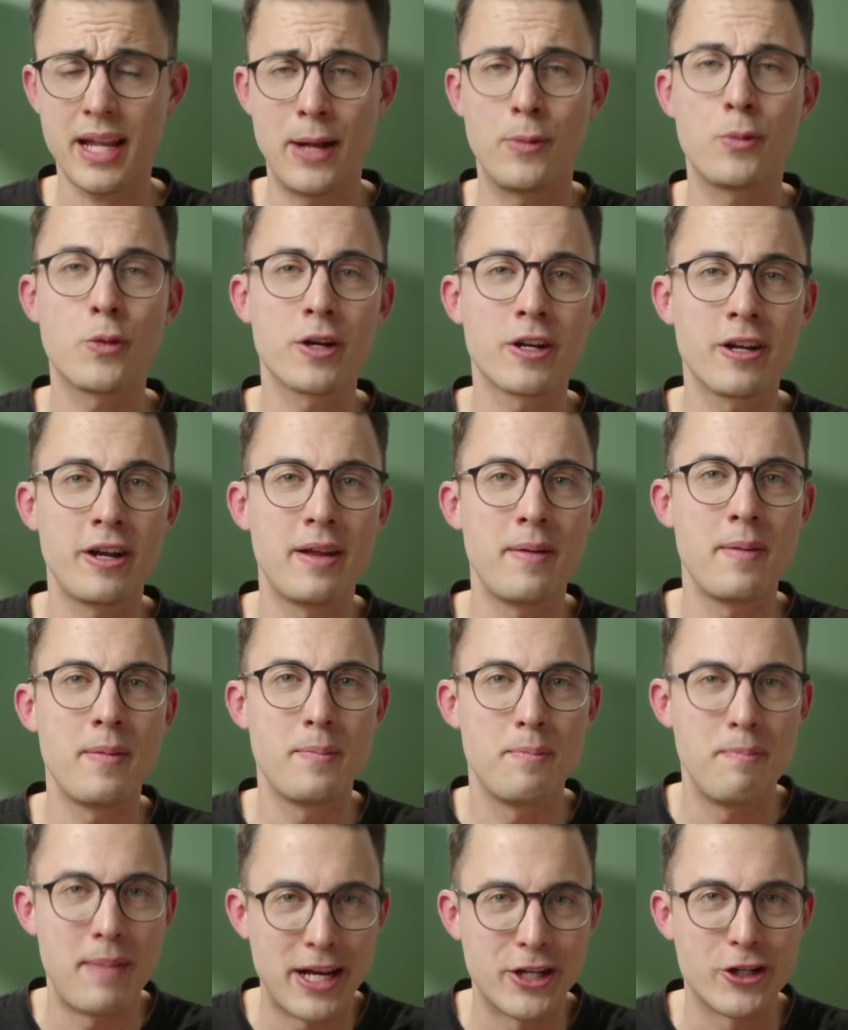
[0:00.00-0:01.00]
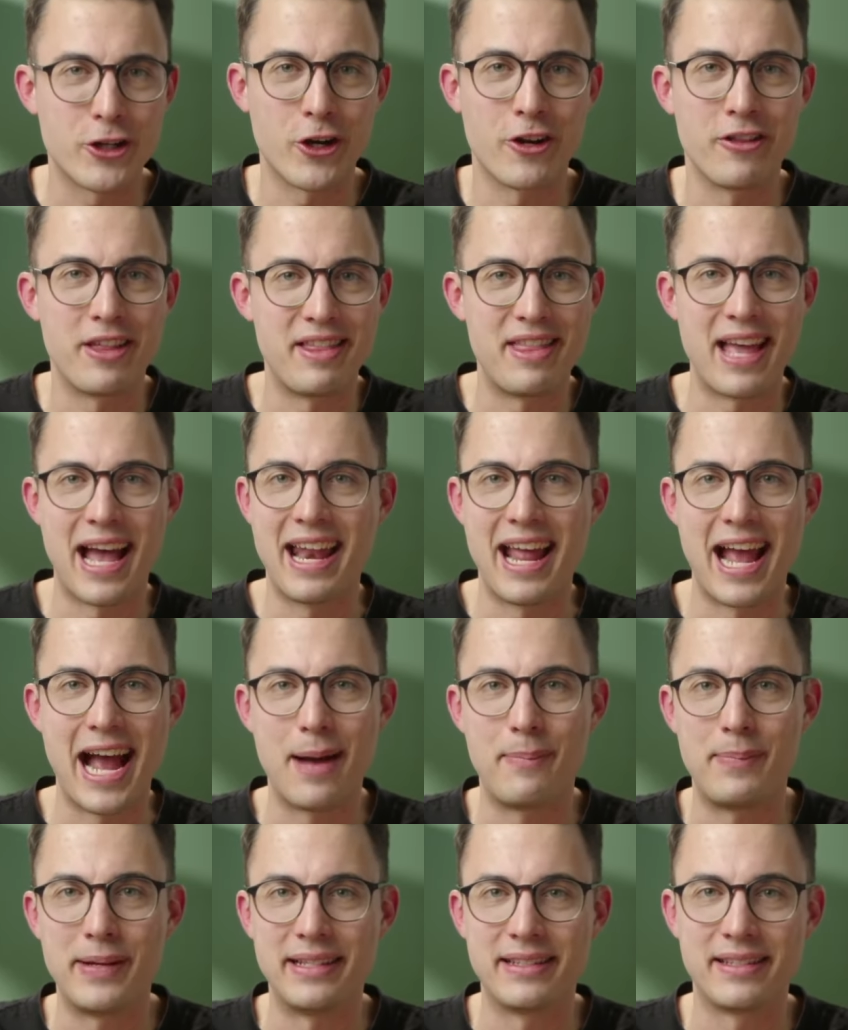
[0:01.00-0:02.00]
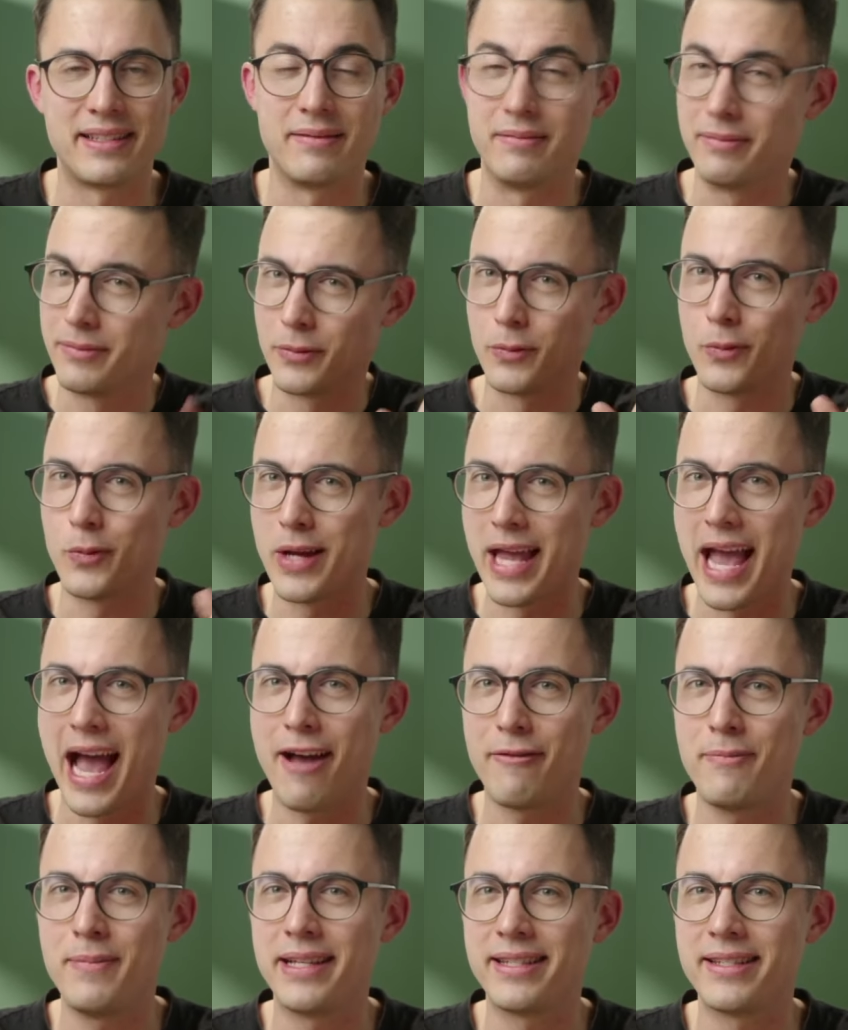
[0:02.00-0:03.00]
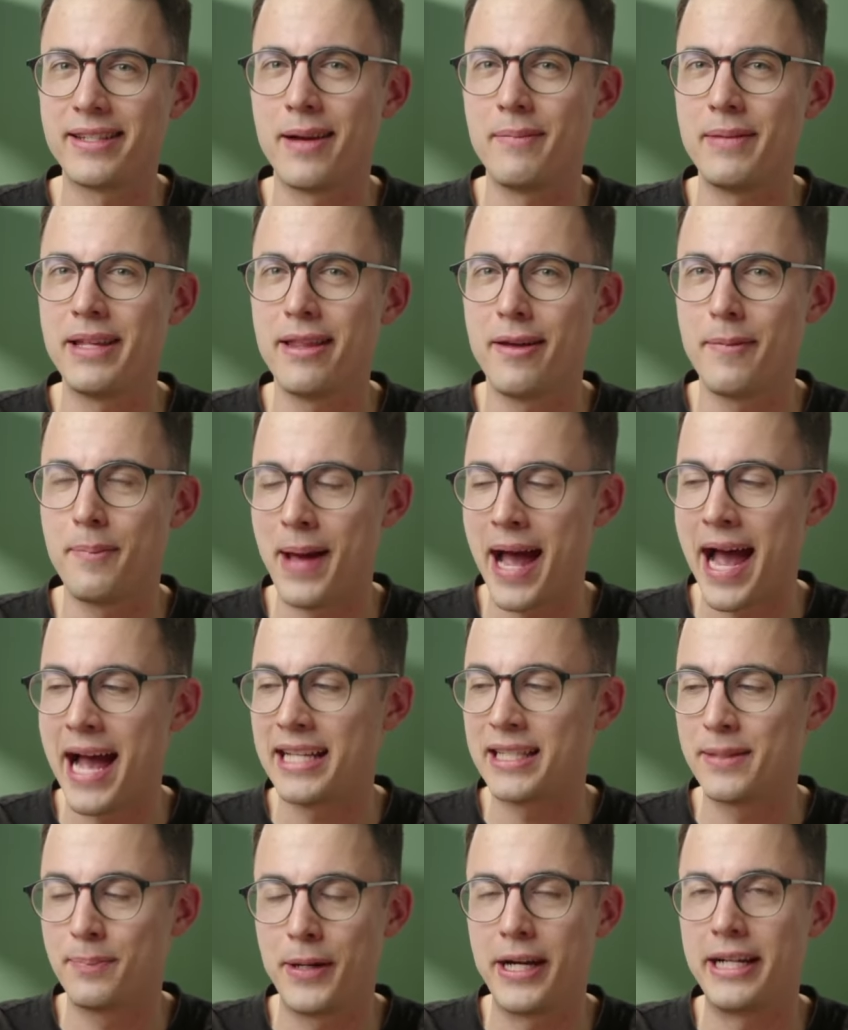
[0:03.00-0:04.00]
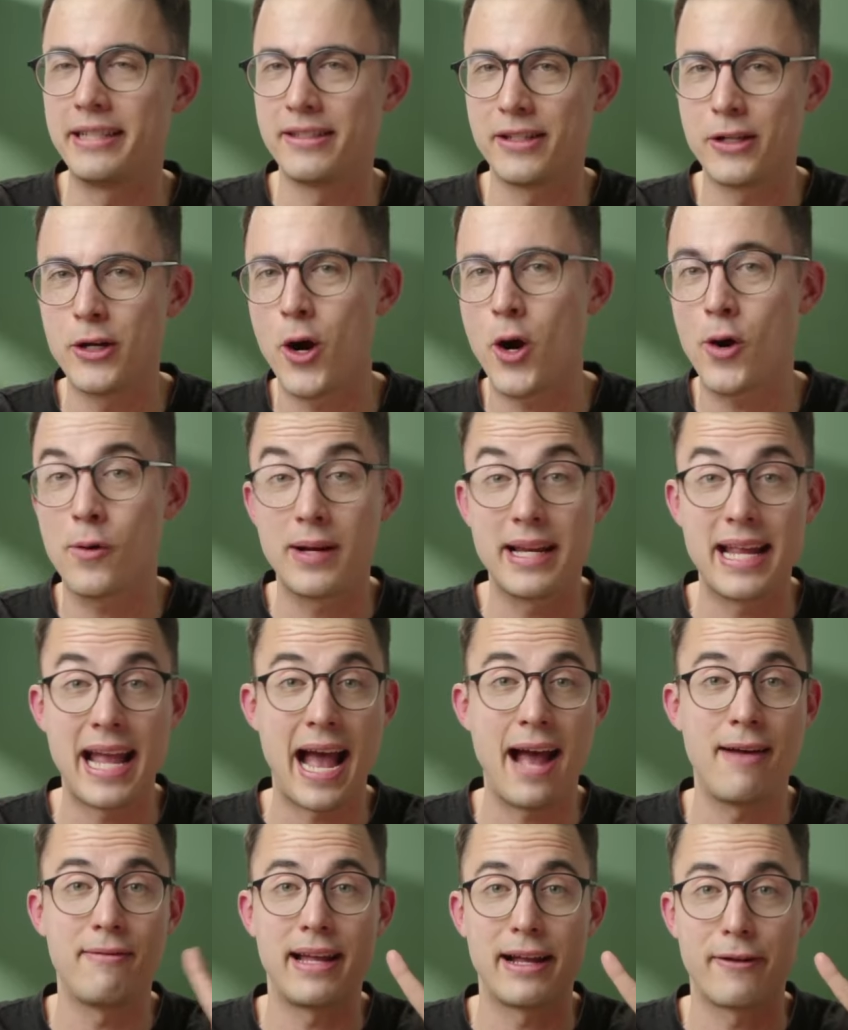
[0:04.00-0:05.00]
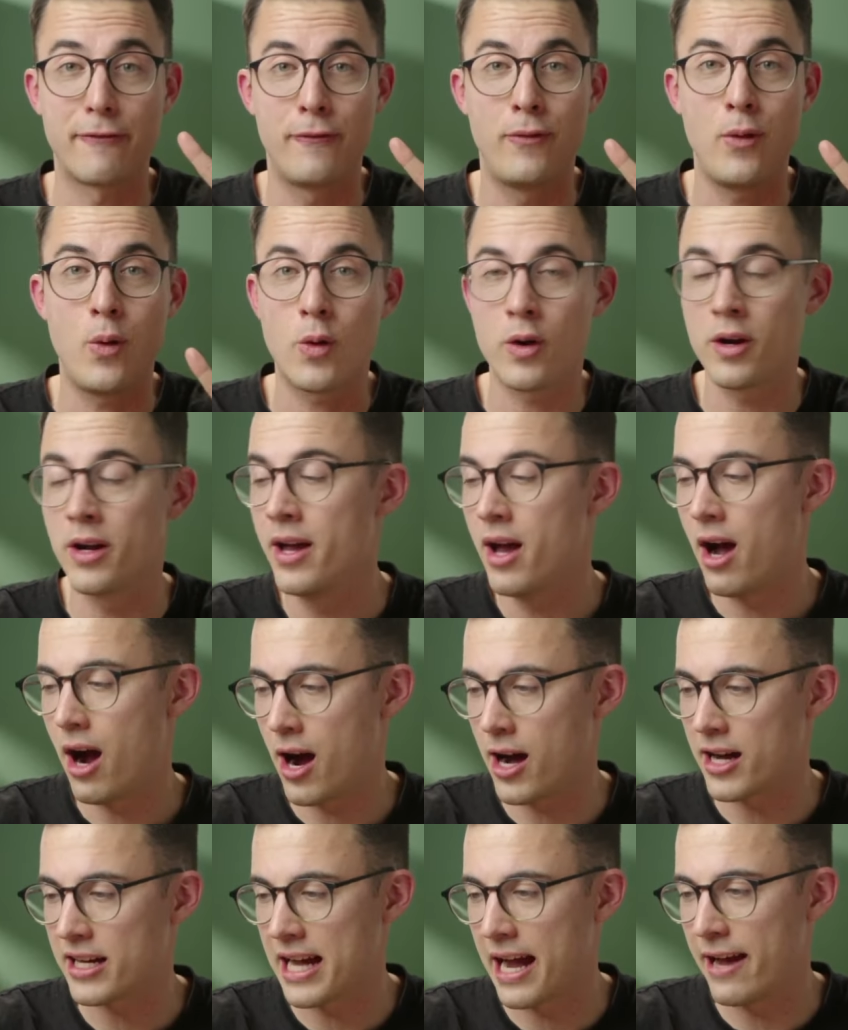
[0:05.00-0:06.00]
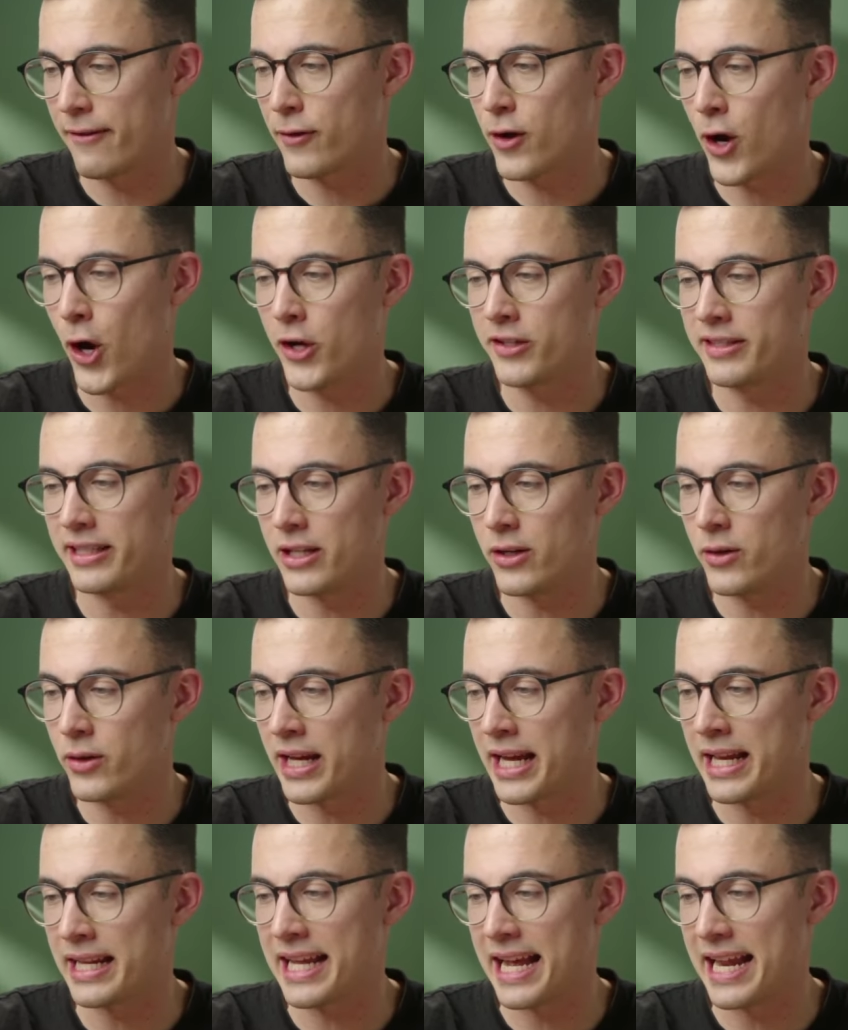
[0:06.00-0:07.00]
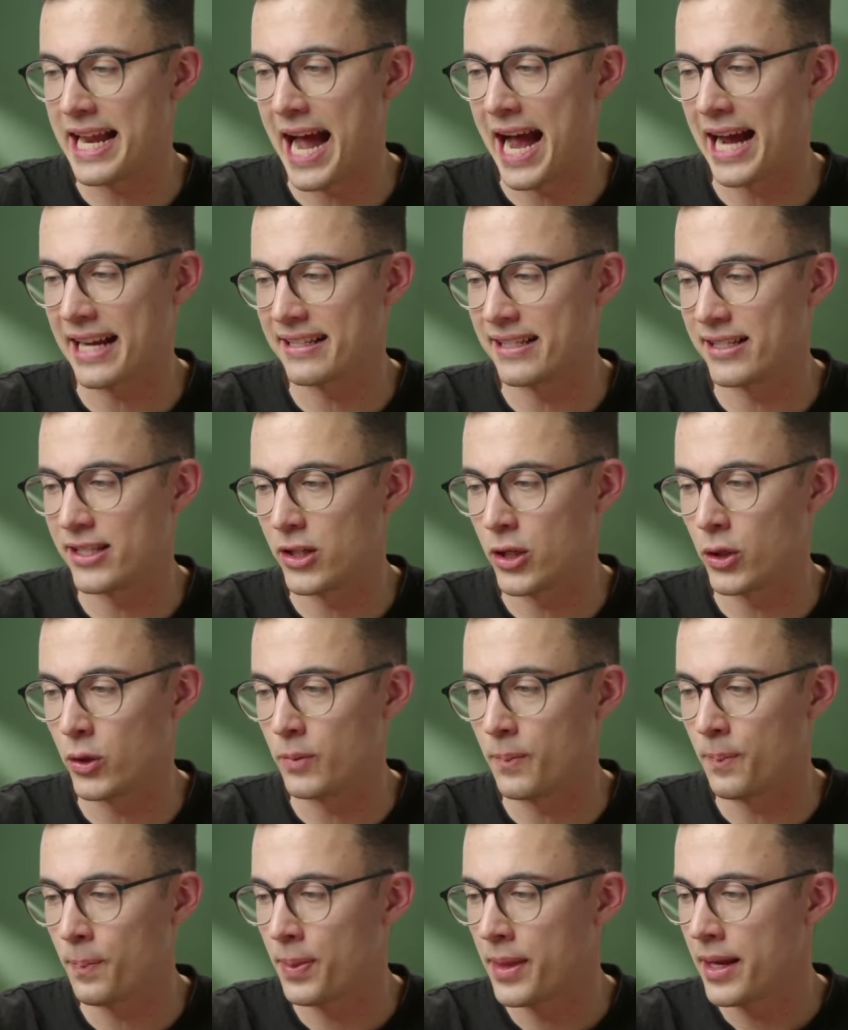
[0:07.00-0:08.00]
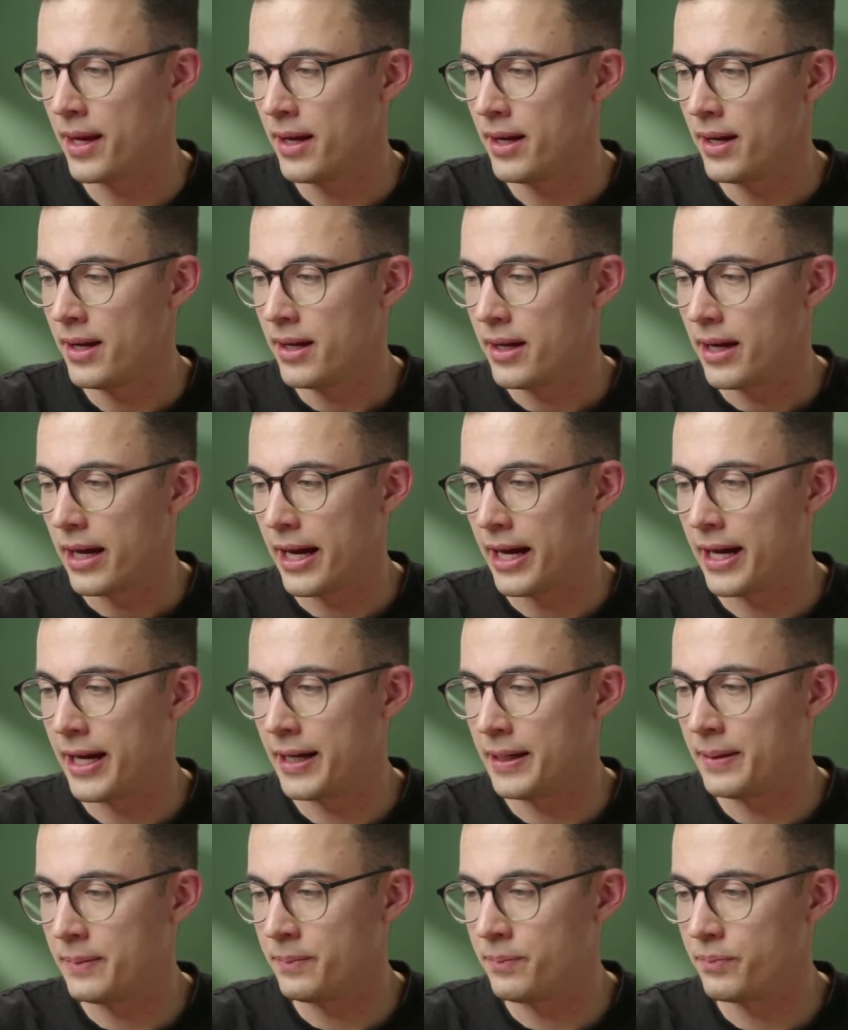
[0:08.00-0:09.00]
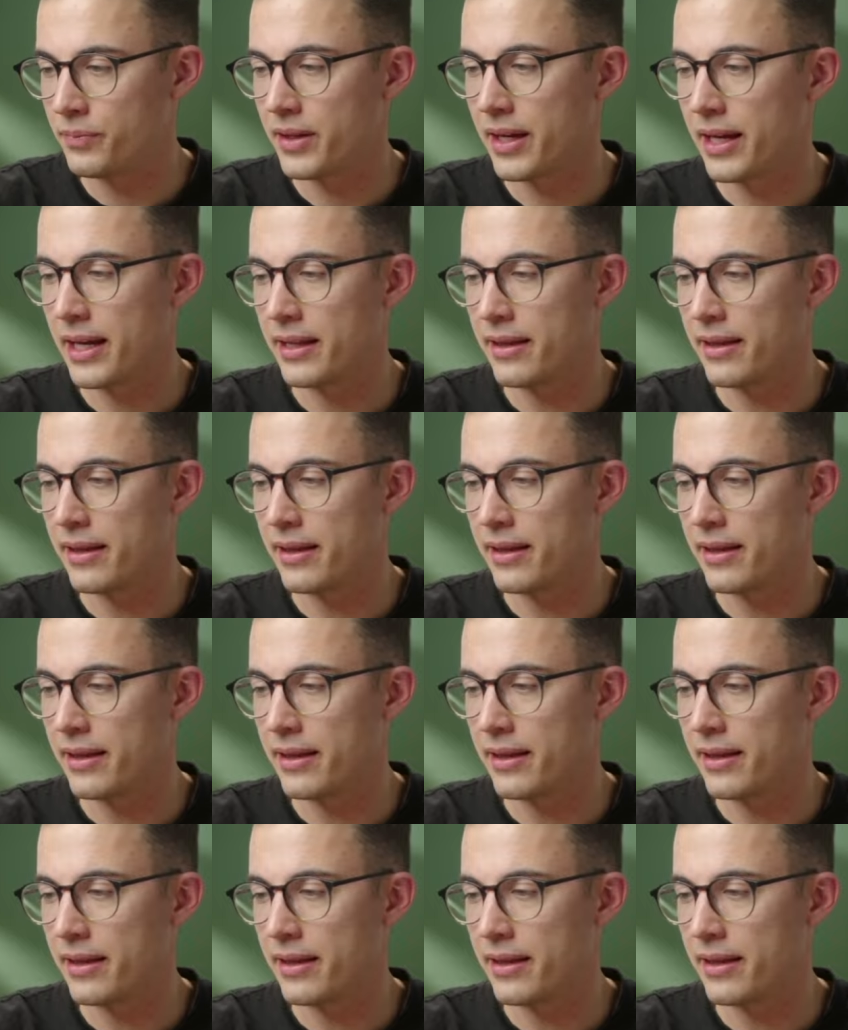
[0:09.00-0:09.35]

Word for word: and we're gonna make sure that that happens. We have missed some in the past, but you already have like four archive calls that you can get access to. Um,